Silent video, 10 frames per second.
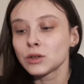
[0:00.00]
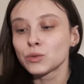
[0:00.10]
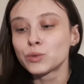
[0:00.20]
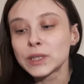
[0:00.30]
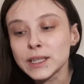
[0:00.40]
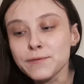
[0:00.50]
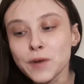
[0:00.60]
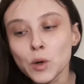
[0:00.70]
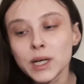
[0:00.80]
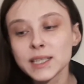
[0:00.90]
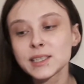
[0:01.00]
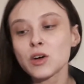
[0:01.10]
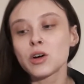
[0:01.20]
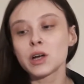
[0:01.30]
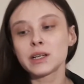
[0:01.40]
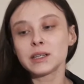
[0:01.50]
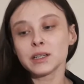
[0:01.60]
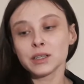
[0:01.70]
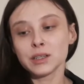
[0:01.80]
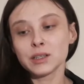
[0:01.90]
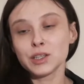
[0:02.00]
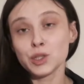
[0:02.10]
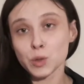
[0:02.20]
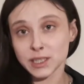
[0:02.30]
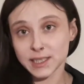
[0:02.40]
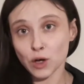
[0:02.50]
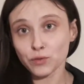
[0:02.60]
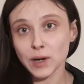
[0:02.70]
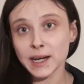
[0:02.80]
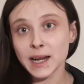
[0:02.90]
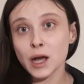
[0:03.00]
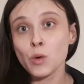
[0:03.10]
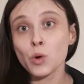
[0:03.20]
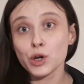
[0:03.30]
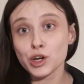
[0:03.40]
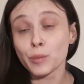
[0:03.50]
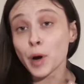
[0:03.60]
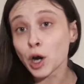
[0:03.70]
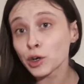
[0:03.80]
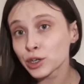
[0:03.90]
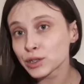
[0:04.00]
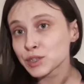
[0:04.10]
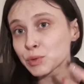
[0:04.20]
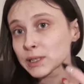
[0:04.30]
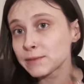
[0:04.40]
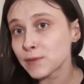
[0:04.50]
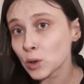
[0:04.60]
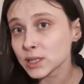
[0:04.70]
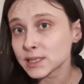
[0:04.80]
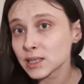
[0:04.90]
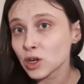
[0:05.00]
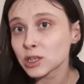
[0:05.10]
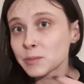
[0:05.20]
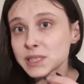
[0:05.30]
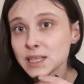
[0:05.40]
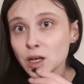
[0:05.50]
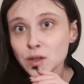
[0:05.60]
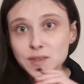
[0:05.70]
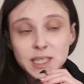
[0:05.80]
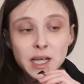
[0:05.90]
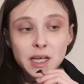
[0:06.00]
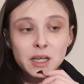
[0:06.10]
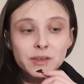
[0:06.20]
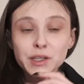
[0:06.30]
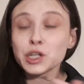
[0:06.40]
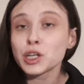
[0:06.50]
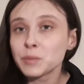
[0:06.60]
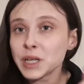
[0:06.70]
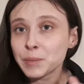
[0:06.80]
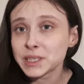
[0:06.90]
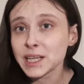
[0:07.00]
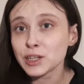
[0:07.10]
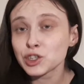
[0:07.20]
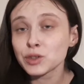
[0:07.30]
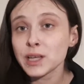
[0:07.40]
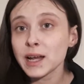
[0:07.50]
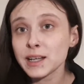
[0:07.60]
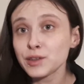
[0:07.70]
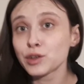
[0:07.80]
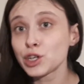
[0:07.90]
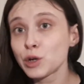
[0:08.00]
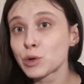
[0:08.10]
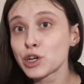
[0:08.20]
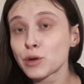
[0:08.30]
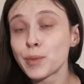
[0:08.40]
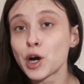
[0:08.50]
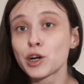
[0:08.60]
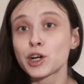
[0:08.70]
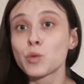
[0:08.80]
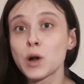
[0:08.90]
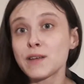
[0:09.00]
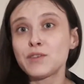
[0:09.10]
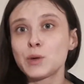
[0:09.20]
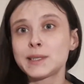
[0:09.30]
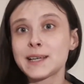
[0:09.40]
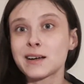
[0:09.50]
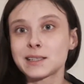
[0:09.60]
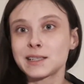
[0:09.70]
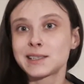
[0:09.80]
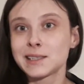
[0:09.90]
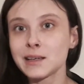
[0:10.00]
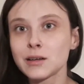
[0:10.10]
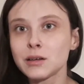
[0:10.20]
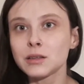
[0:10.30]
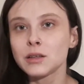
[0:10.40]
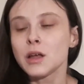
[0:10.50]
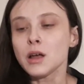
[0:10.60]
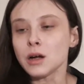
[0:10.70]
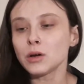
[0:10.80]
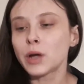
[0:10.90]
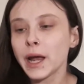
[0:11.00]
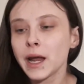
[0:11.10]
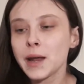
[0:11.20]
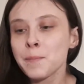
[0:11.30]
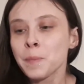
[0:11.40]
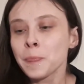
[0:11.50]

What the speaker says: really focus on yourself right now, or your partner is really focusing on themselves. There could be a potential that either you or your partner, one of you, is acting single, okay?